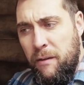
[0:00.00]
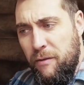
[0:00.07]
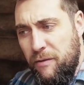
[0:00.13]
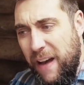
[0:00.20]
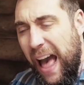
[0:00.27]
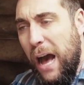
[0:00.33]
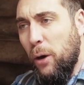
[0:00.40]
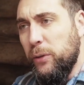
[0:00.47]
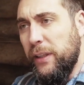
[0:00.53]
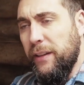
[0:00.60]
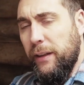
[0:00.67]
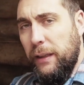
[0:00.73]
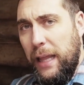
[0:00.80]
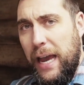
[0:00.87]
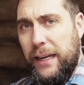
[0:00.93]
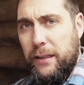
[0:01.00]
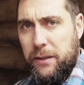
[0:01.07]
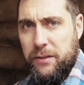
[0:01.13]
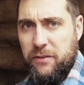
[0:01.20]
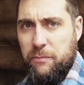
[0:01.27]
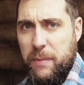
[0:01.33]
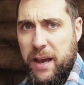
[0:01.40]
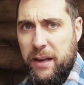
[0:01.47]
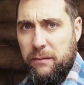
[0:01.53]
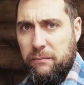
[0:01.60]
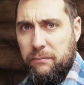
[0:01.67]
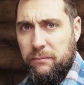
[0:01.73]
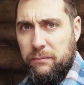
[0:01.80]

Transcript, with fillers: found in the likeness of men.